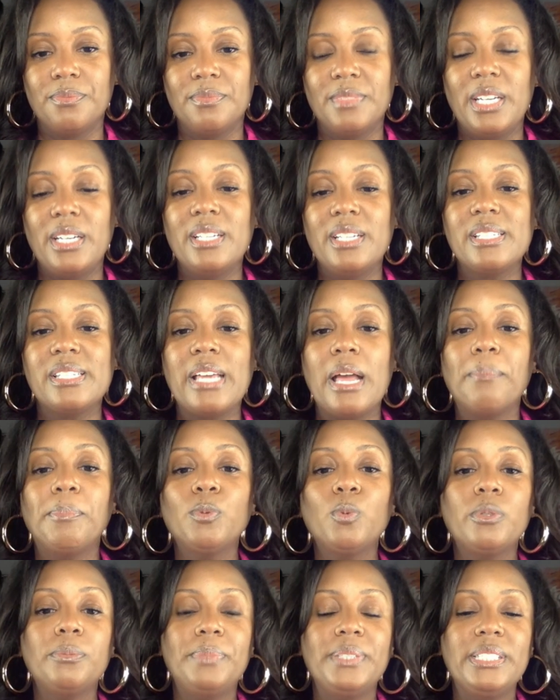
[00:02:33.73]
An
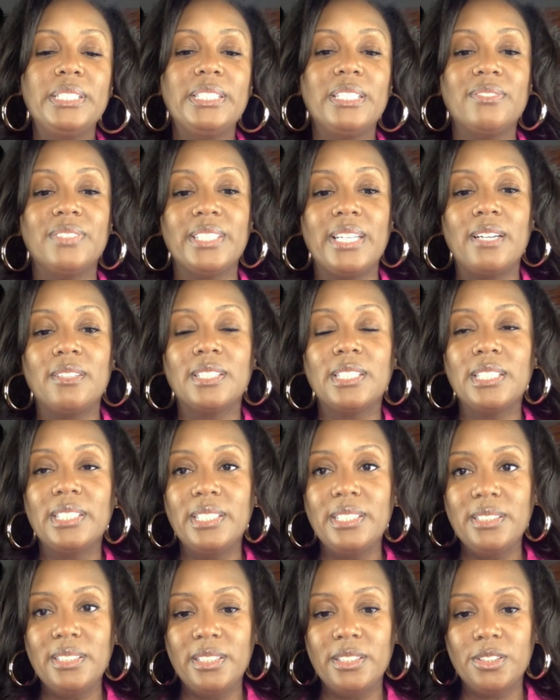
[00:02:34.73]
example would be giving out
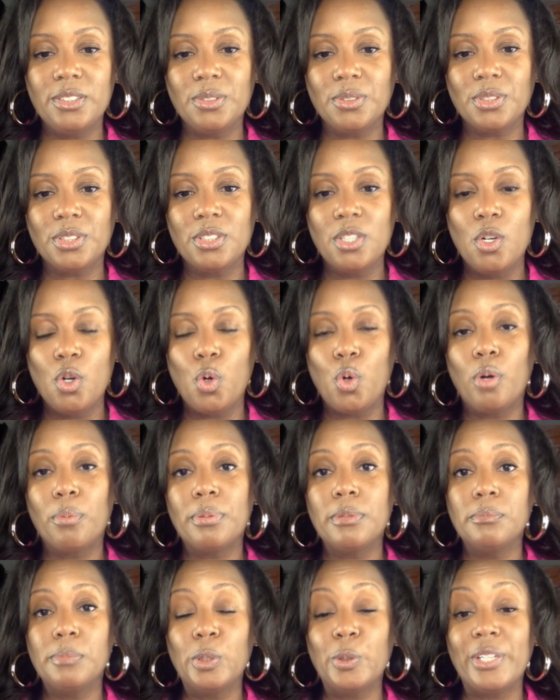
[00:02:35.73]
clean needles or
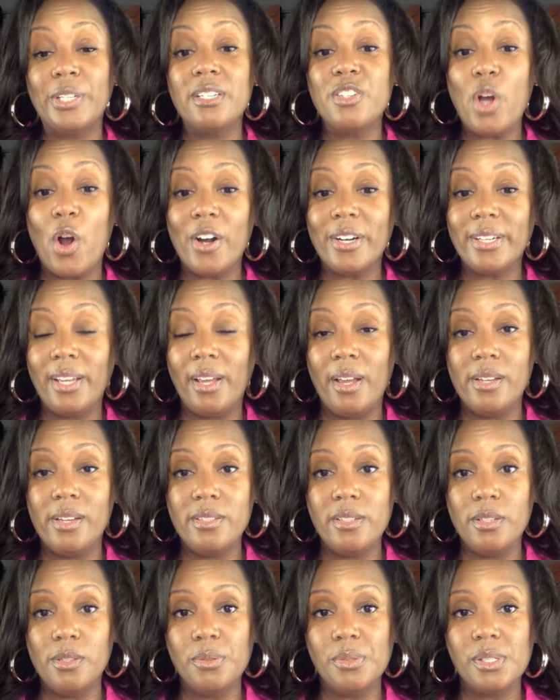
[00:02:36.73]
promoting
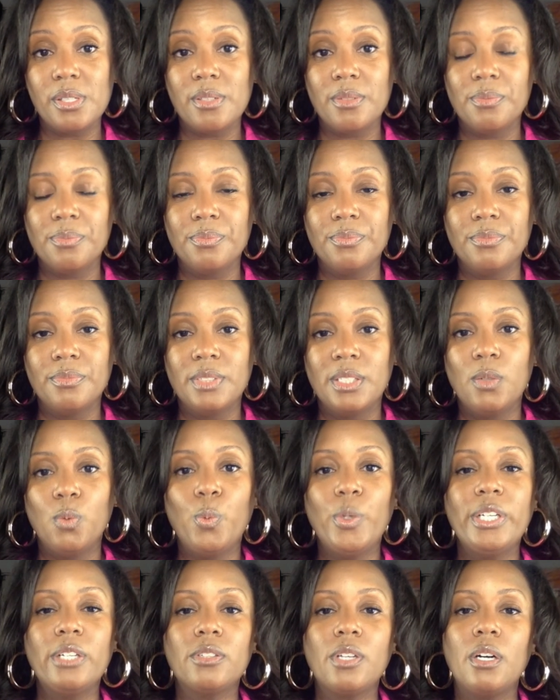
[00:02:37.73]
Narcan use.
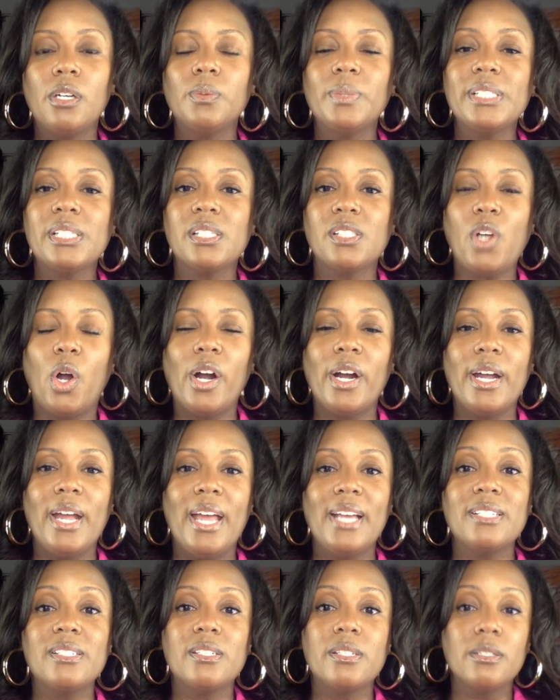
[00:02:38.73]
We don't always start
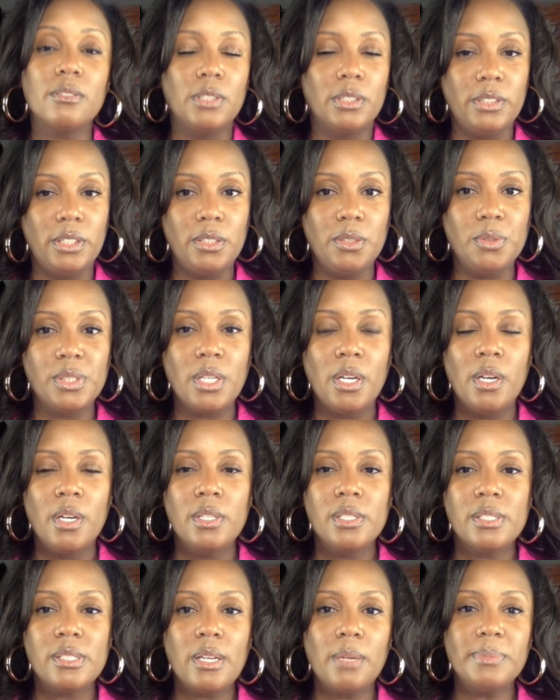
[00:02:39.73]
at zero use.
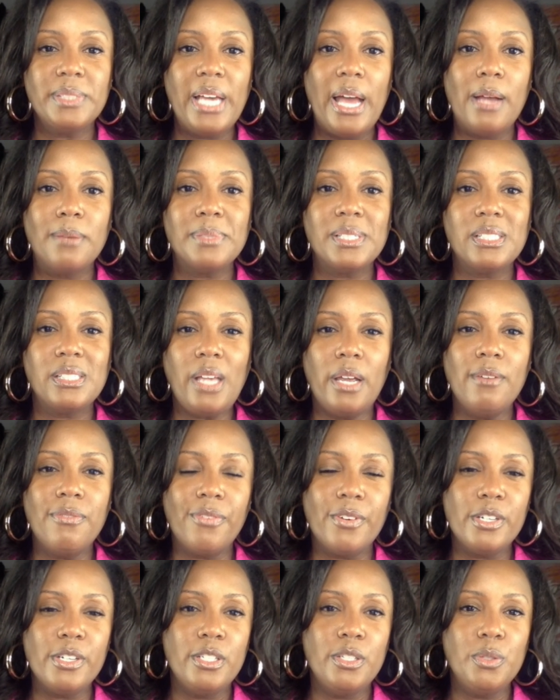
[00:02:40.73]
Sometimes
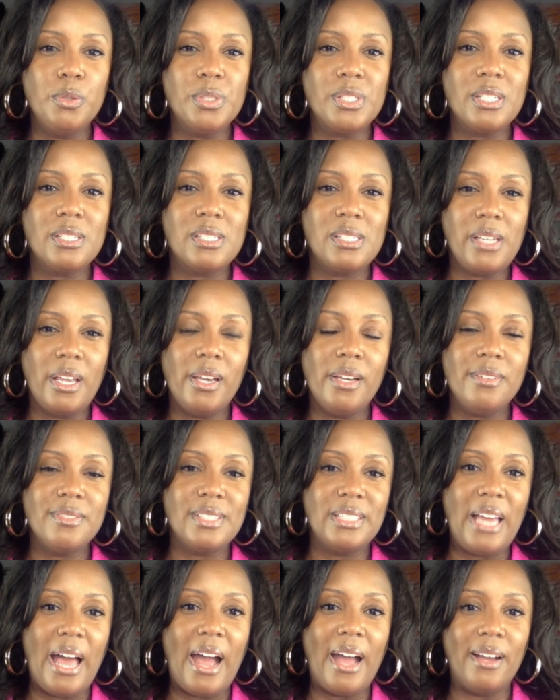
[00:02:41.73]
safer use
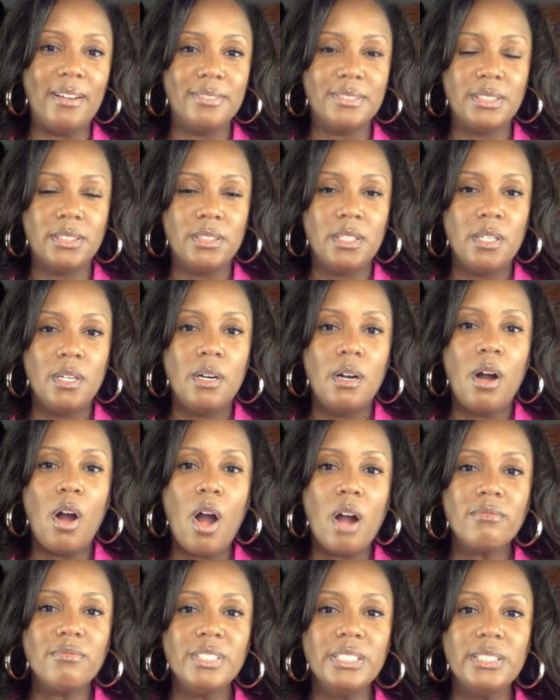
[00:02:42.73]
saves lives.
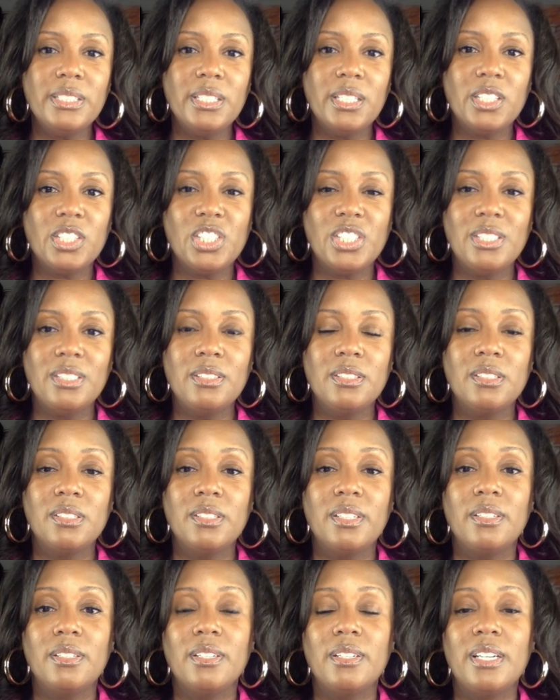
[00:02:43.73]
Harm reduction
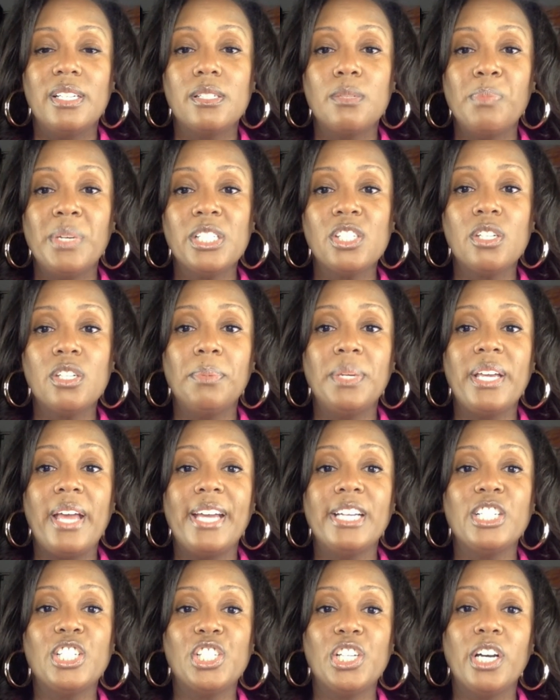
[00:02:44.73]
is meant to be
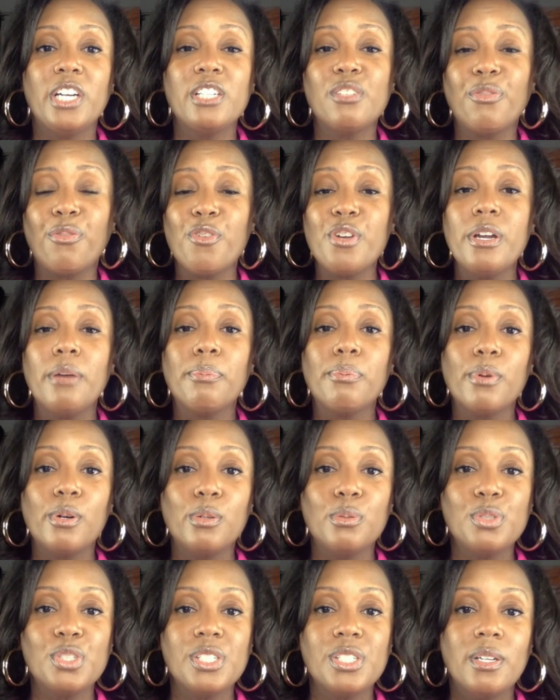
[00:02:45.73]
a judge-free
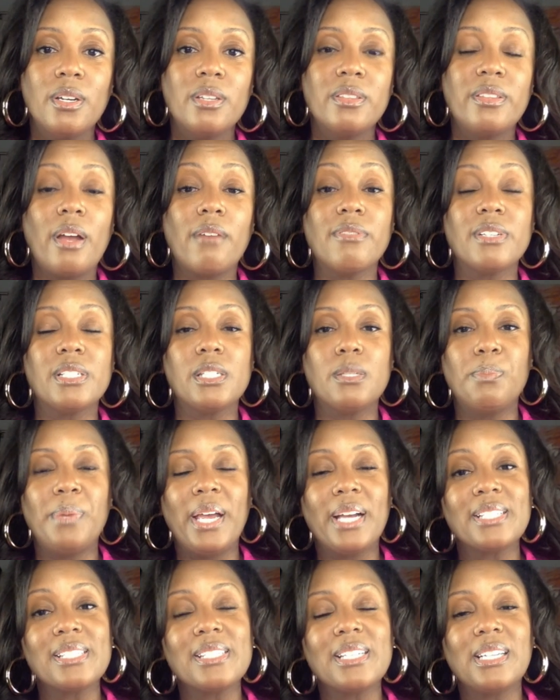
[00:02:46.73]
approach that
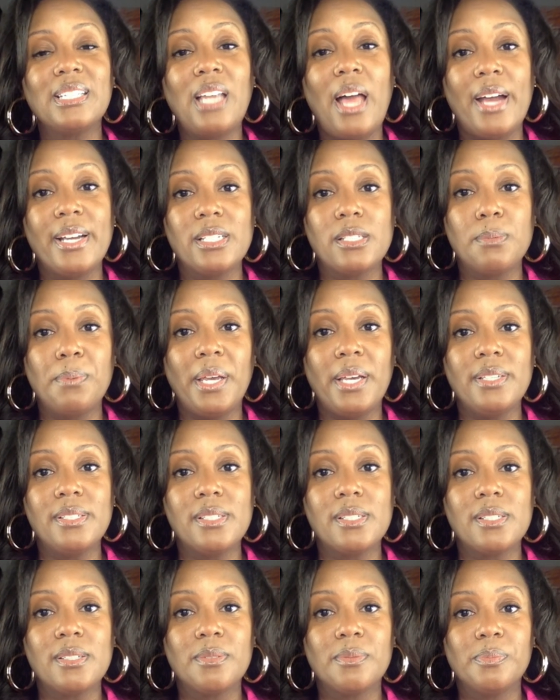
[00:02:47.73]
respects the client's
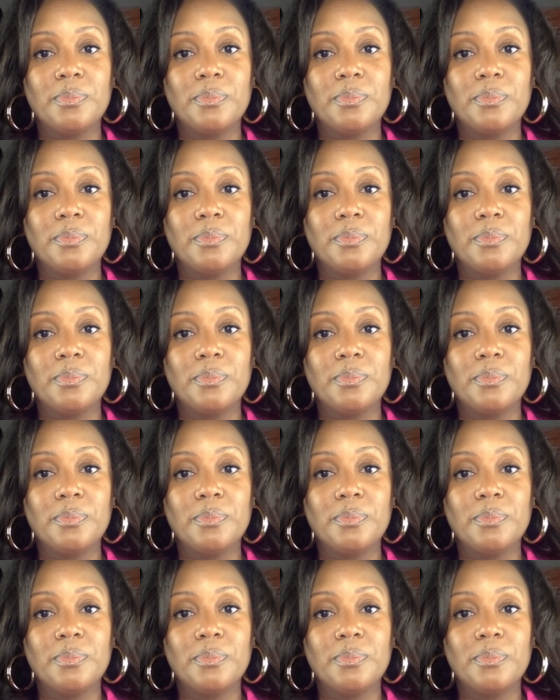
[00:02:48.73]
pace.